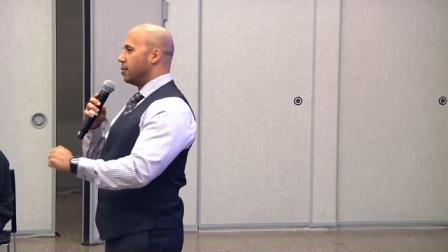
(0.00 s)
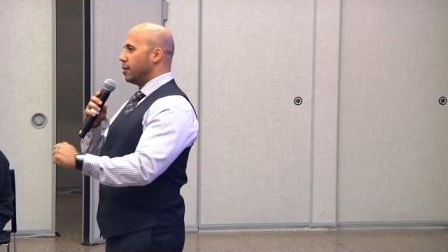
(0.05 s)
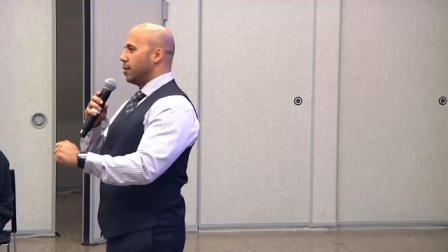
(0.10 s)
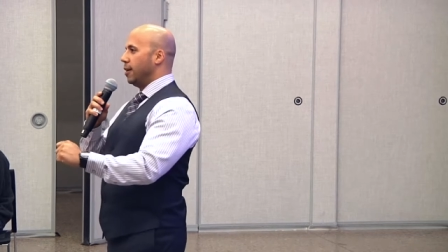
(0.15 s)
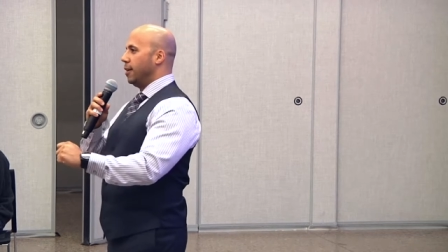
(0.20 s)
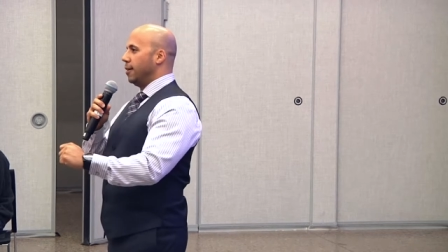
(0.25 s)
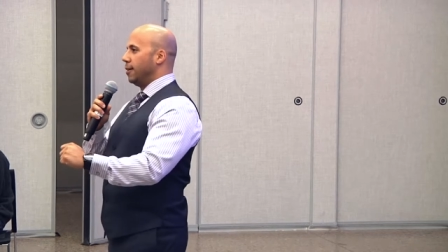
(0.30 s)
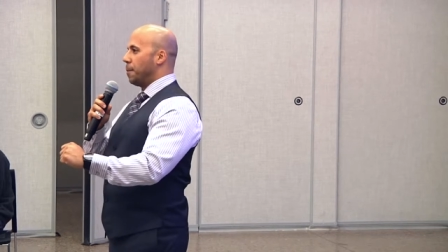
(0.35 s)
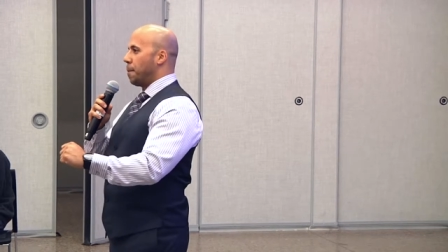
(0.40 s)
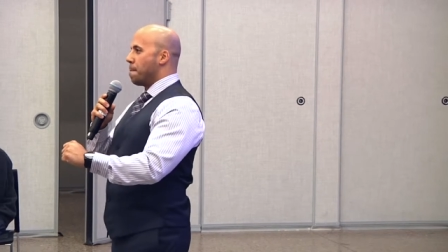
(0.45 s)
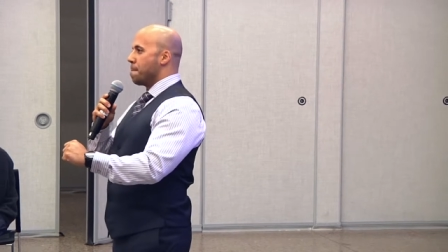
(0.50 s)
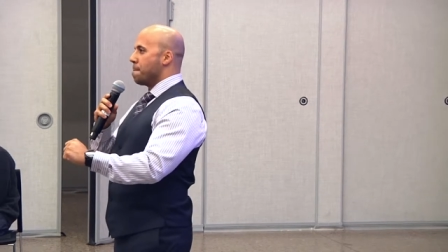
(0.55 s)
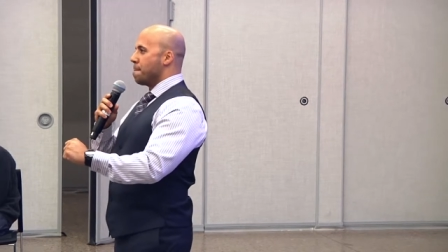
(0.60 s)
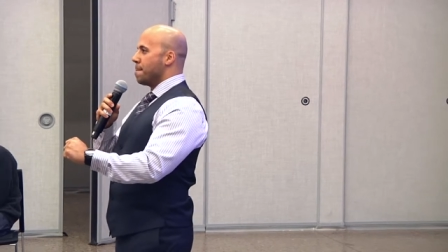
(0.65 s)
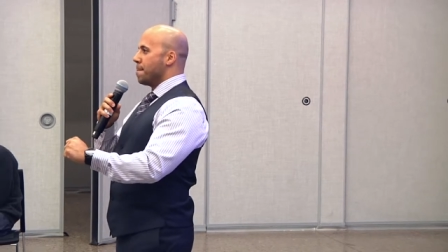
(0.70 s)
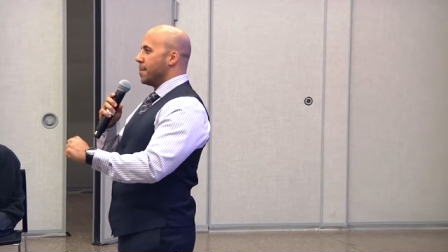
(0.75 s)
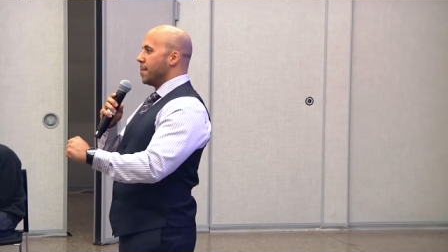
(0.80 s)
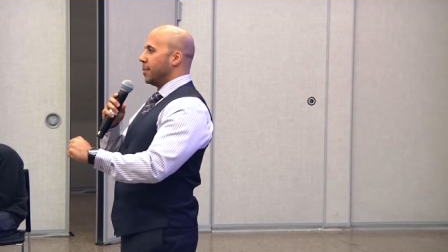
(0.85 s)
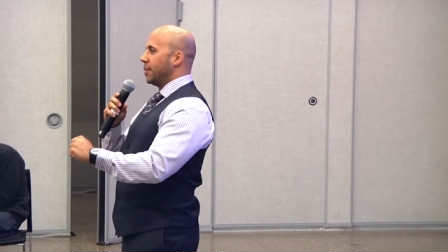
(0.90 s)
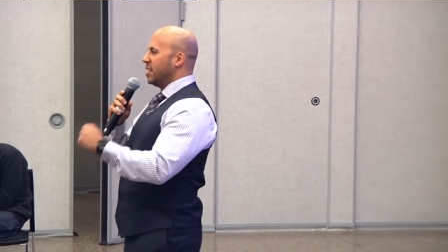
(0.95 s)
I was like,
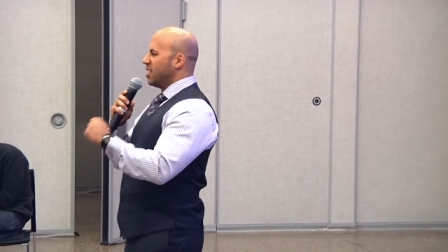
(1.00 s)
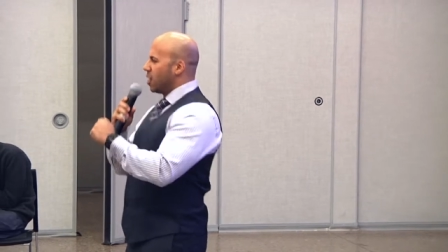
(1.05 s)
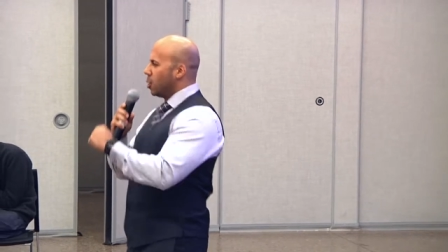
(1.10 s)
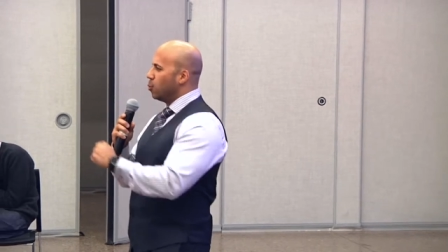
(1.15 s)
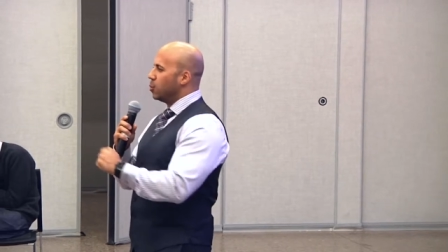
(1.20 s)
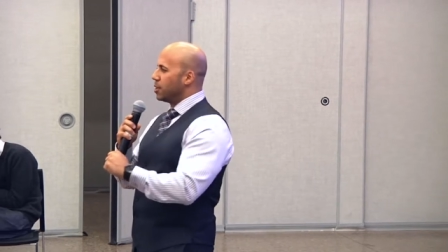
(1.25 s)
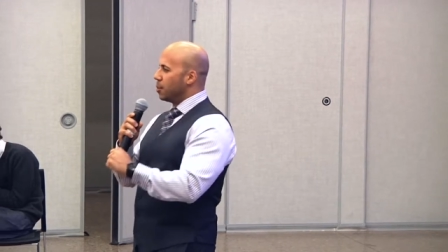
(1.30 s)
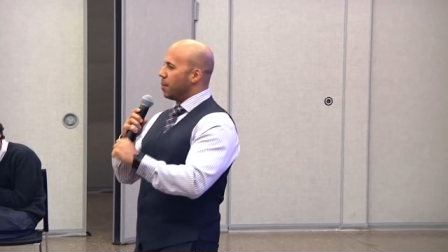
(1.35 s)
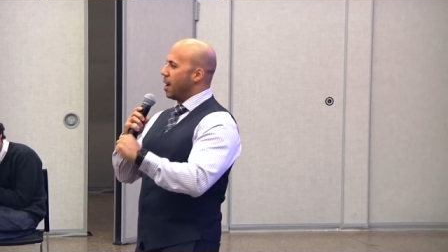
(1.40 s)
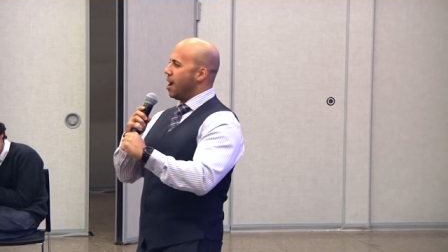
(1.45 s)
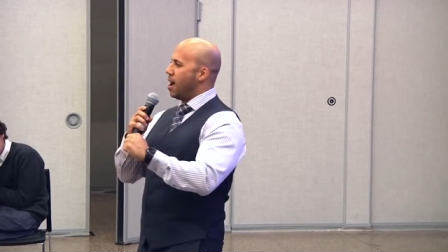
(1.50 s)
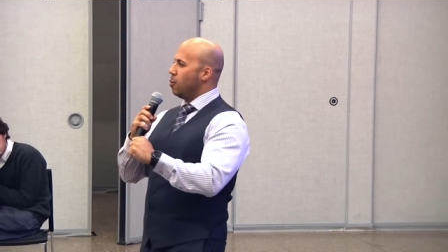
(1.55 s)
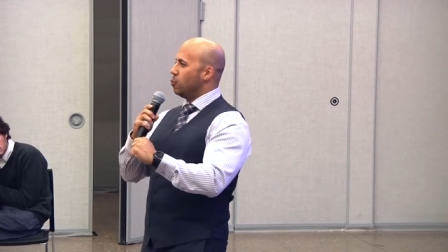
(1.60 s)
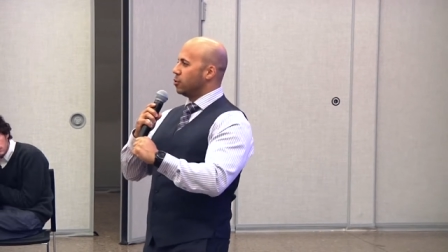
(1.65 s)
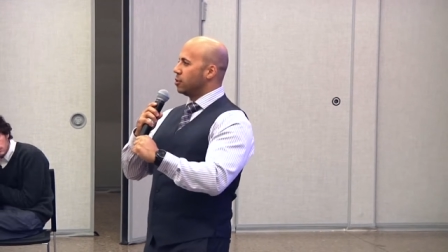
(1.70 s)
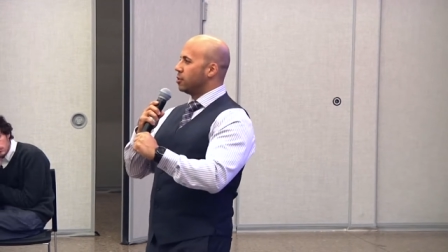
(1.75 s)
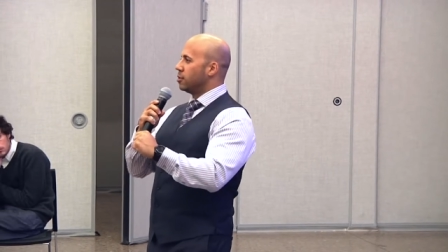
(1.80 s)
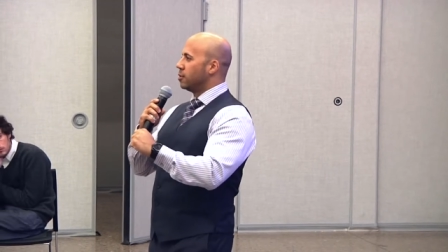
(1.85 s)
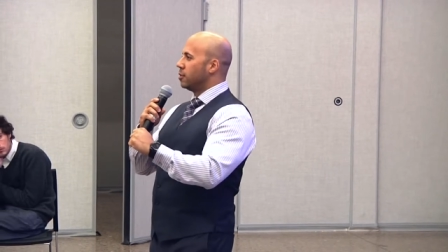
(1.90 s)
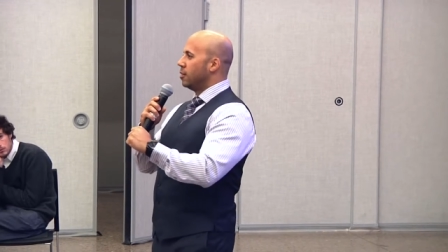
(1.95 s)
this kid was in my
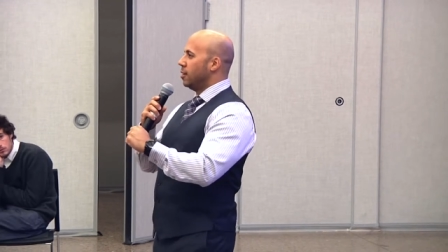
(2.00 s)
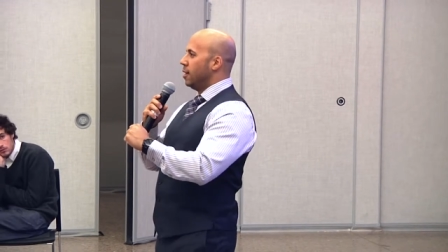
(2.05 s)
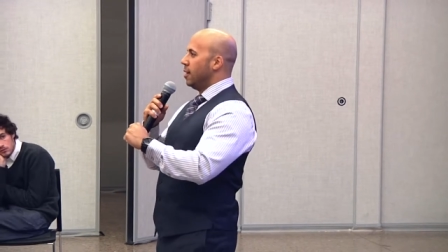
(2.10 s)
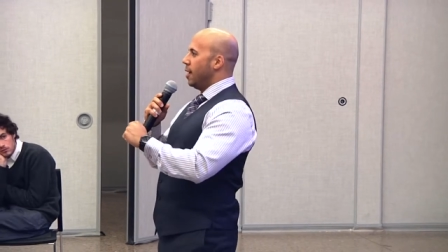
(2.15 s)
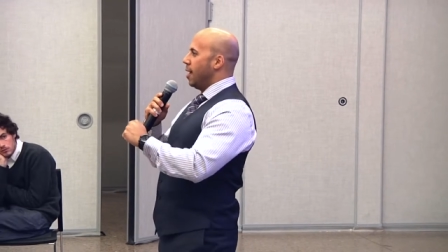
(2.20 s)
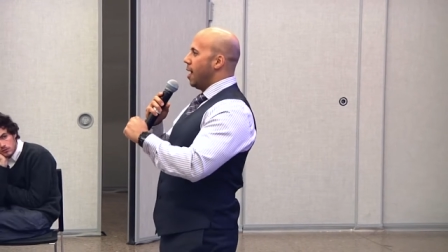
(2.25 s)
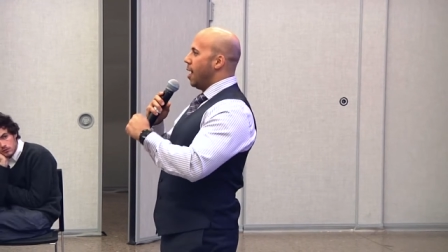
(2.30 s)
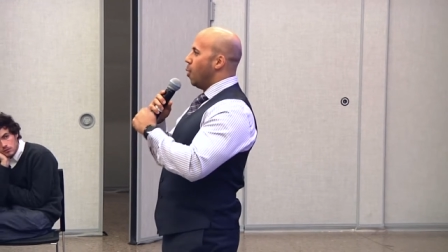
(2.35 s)
house,